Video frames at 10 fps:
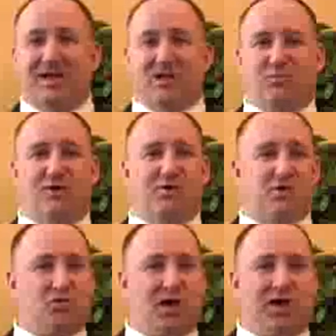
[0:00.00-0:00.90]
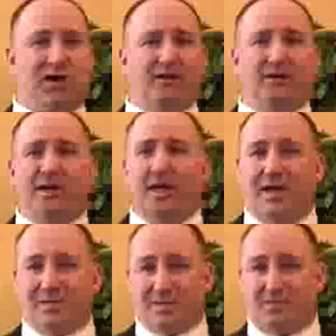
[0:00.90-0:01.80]
as well as training
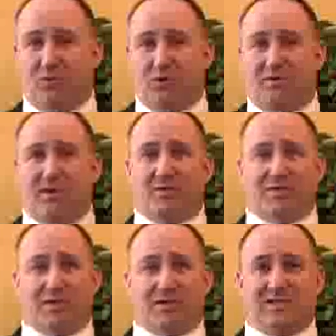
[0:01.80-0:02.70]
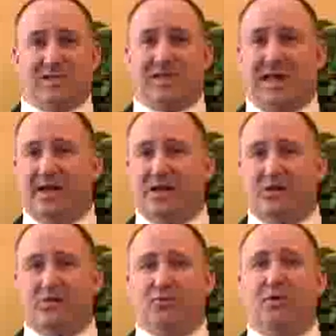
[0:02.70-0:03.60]
and support and their assistance in getting
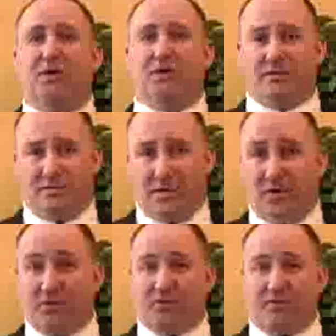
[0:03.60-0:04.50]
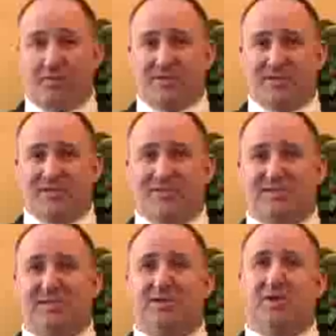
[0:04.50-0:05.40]
you, the owner of the business,
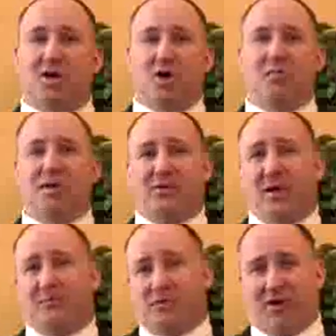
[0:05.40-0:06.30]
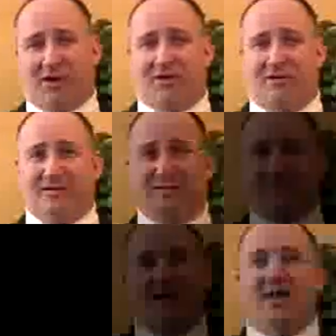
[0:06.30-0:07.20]
open and operating.
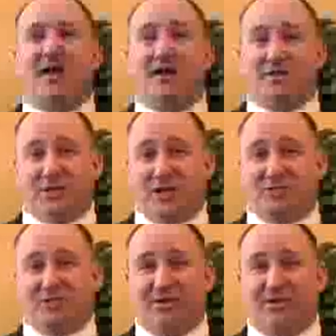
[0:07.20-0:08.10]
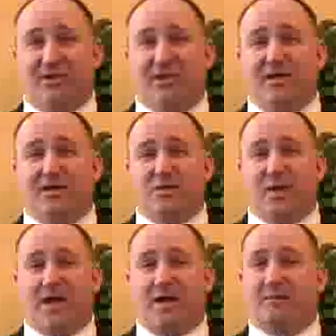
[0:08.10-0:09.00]
Generally, you
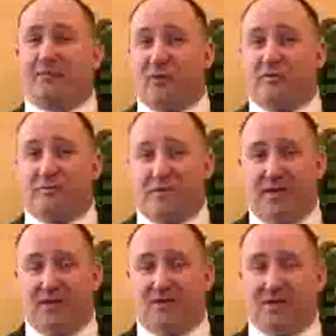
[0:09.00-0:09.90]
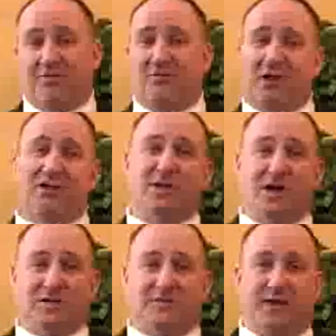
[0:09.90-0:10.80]
pay an upfront fee called a
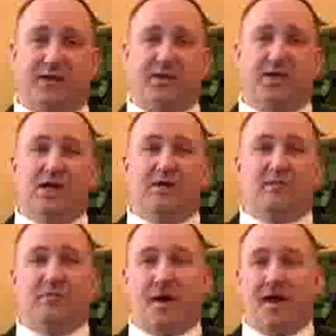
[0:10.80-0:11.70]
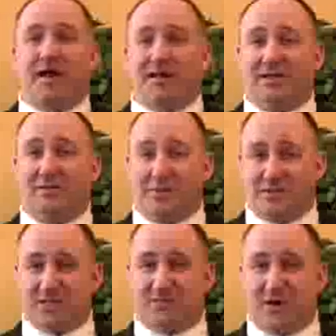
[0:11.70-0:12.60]
franchise fee for buying into the
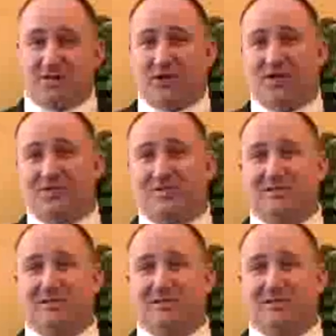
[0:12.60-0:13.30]
business franchise.